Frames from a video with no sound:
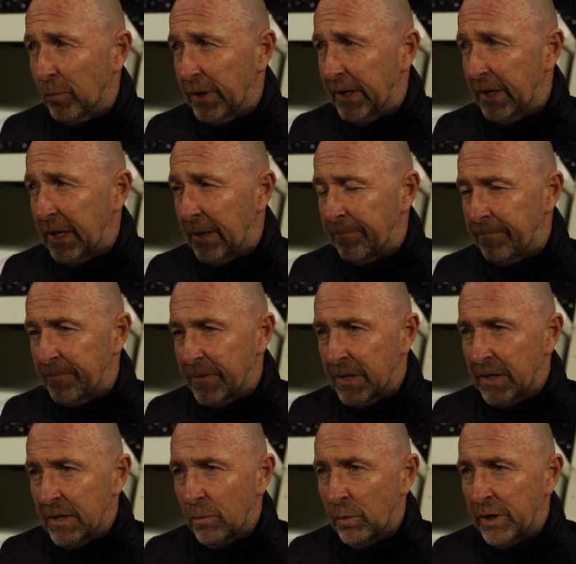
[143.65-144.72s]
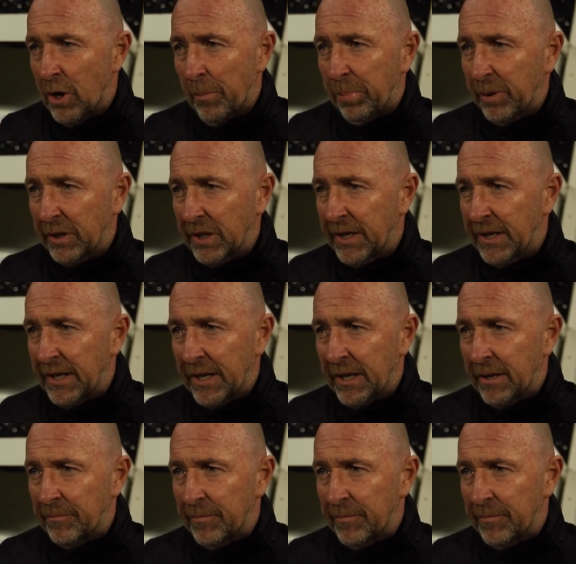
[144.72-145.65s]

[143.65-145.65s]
We completely,